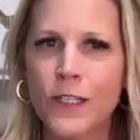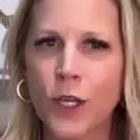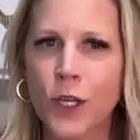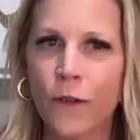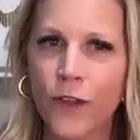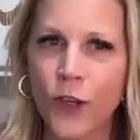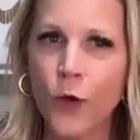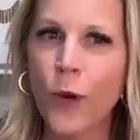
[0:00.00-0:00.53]

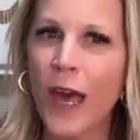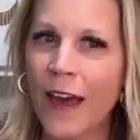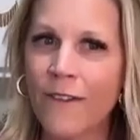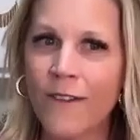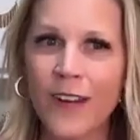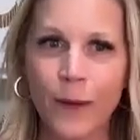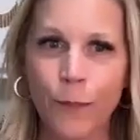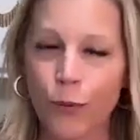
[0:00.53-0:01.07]
So if you
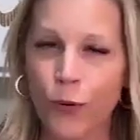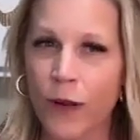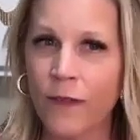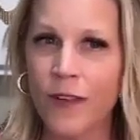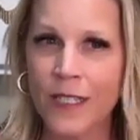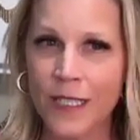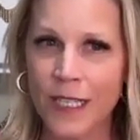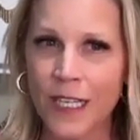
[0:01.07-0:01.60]
have any
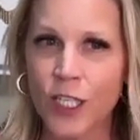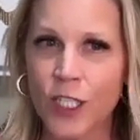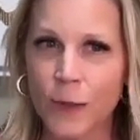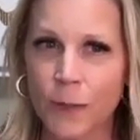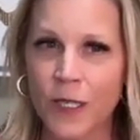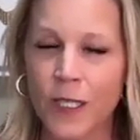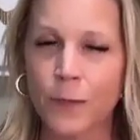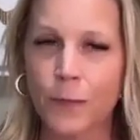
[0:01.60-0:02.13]
previous
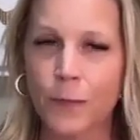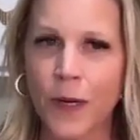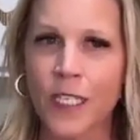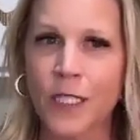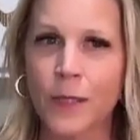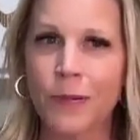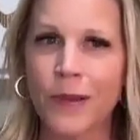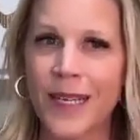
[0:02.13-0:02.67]
leadership
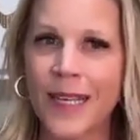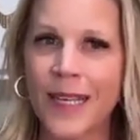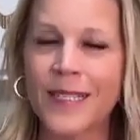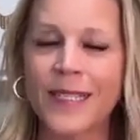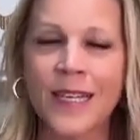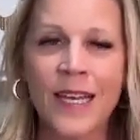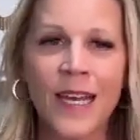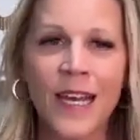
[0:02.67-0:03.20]
experience,
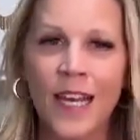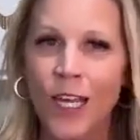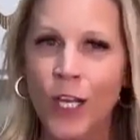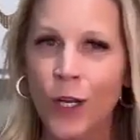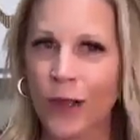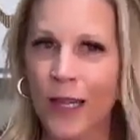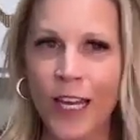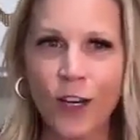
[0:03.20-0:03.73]
please,
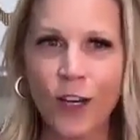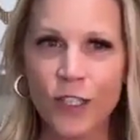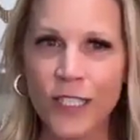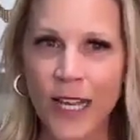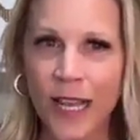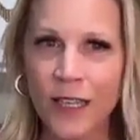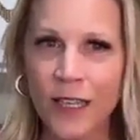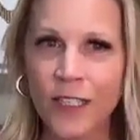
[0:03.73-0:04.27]
let your
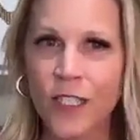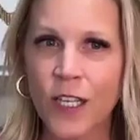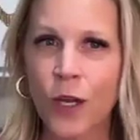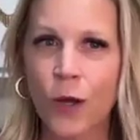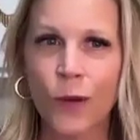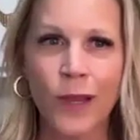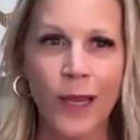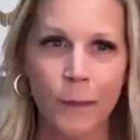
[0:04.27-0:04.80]
stylist
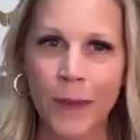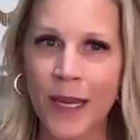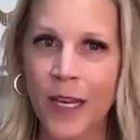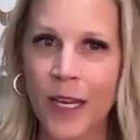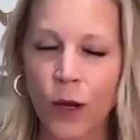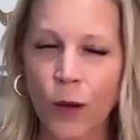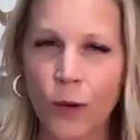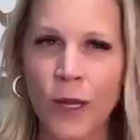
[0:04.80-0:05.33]
know, let
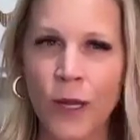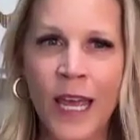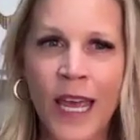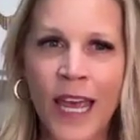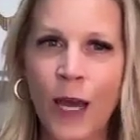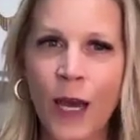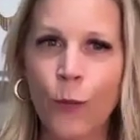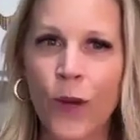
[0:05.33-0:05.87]
me know,
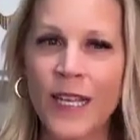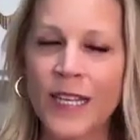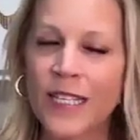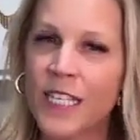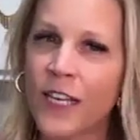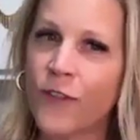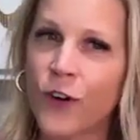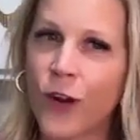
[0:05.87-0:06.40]
and we can
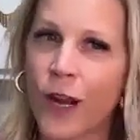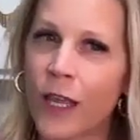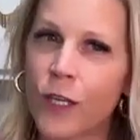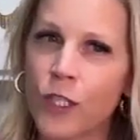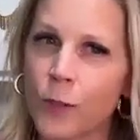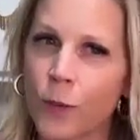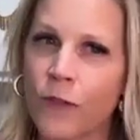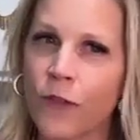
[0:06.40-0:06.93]
see if you're
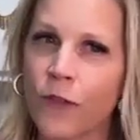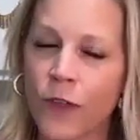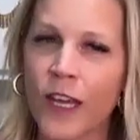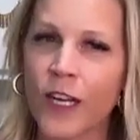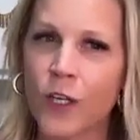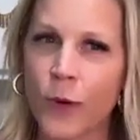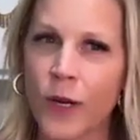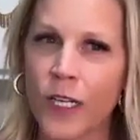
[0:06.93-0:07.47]
eligible for
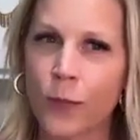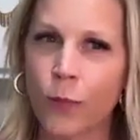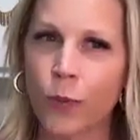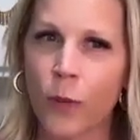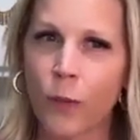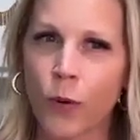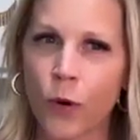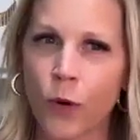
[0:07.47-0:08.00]
that direct to
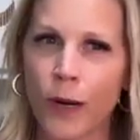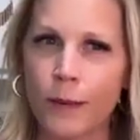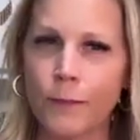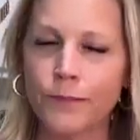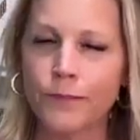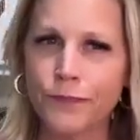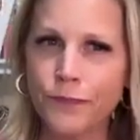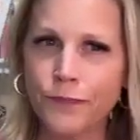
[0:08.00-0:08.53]
point
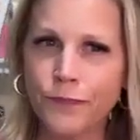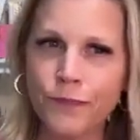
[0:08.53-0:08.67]
program.